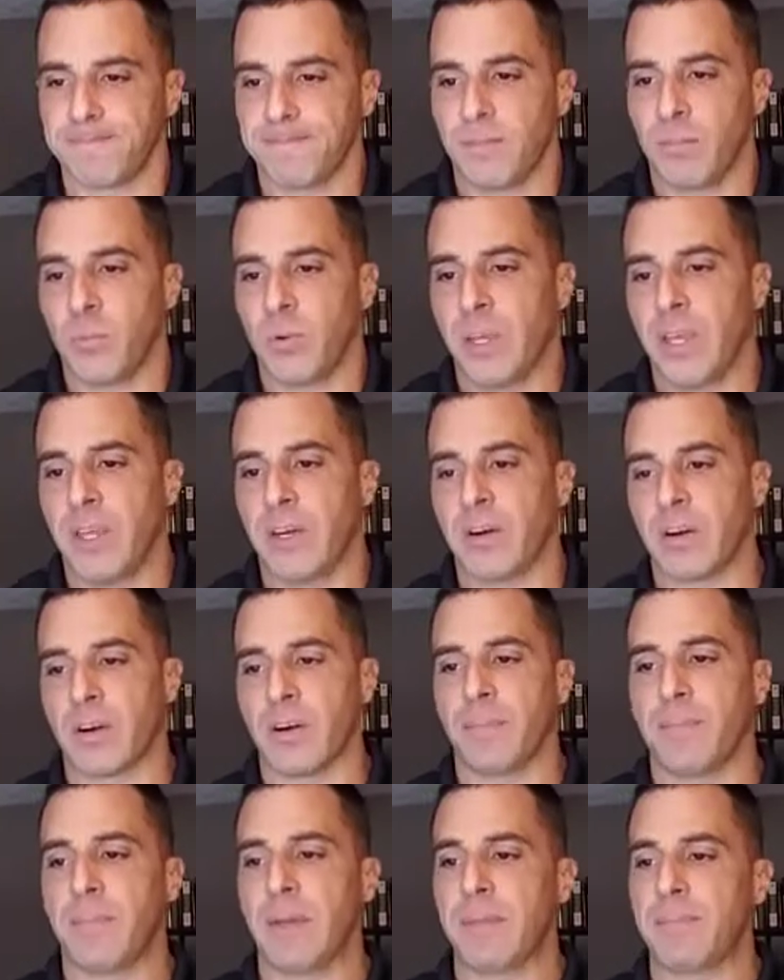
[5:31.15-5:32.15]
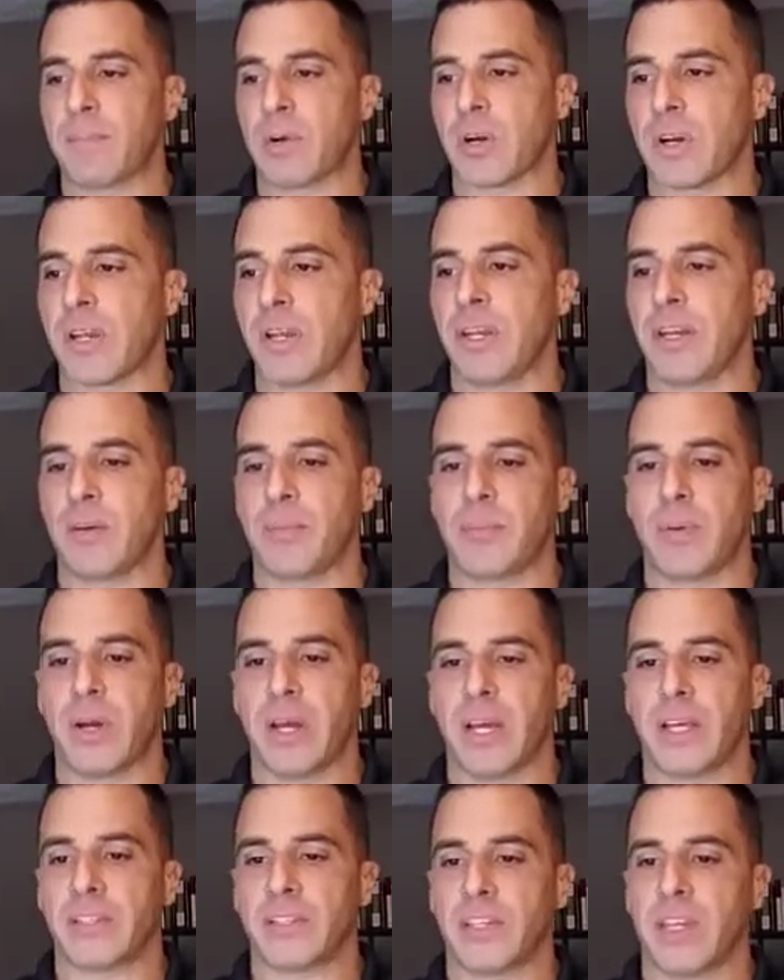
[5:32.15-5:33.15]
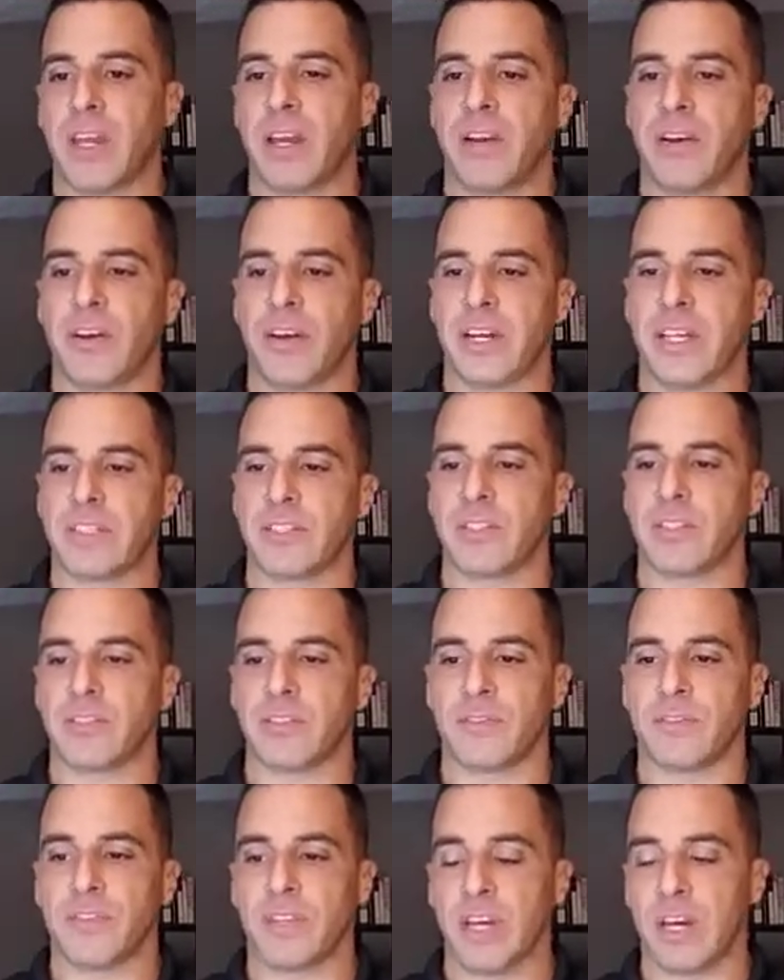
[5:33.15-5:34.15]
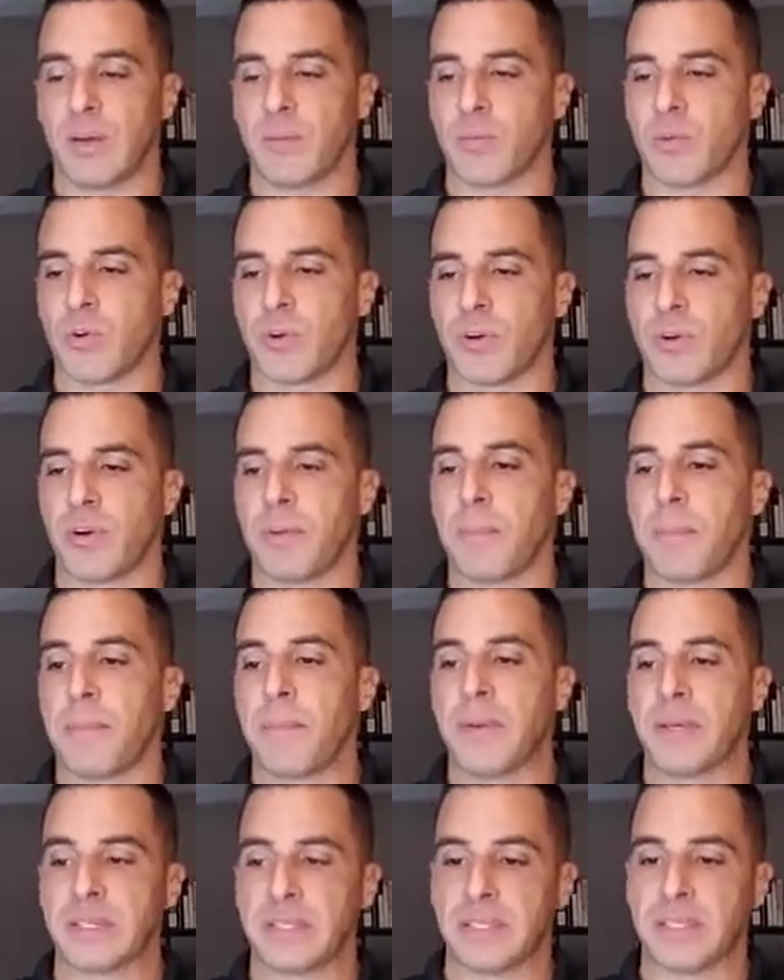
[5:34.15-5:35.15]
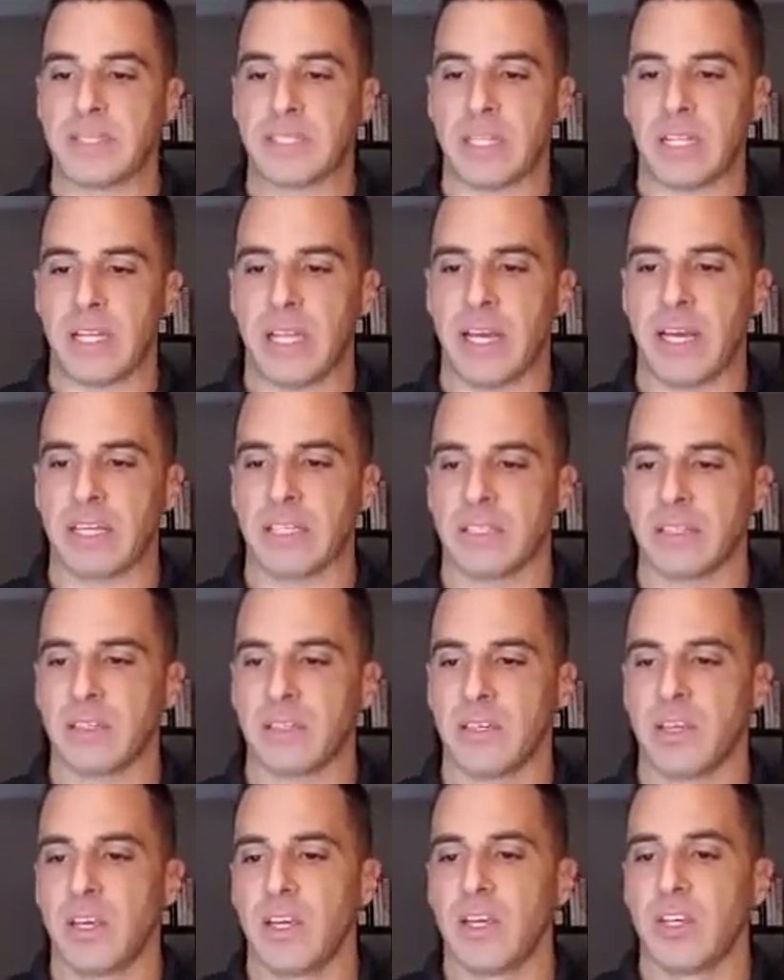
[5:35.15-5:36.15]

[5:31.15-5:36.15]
We are mid-market enterprise, carrier assets of Time Warner Business Class,